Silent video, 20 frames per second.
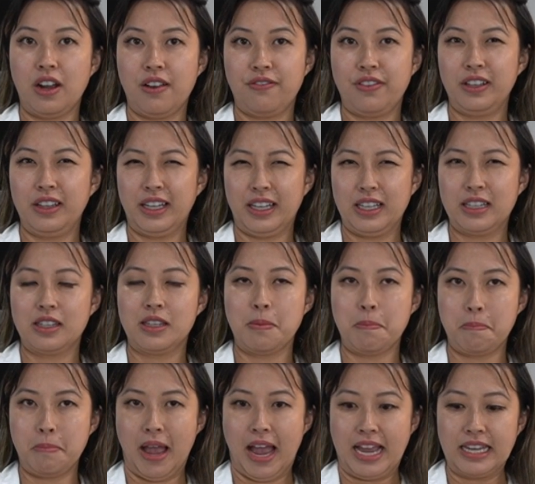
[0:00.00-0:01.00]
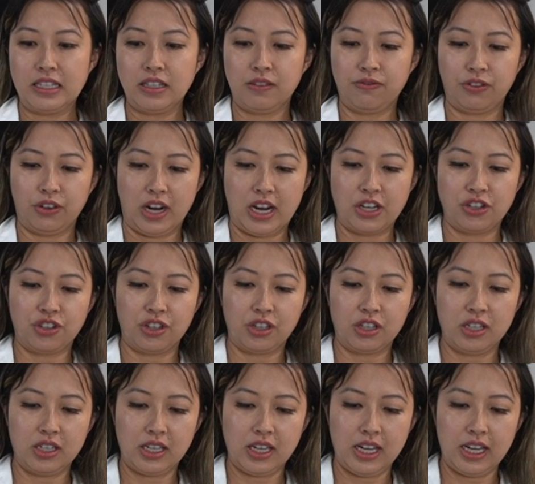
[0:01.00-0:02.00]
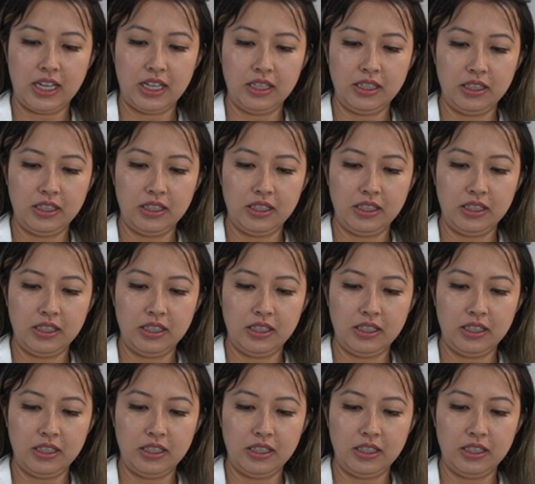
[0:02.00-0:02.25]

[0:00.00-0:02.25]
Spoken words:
I feel like it's the best for Asian cooking.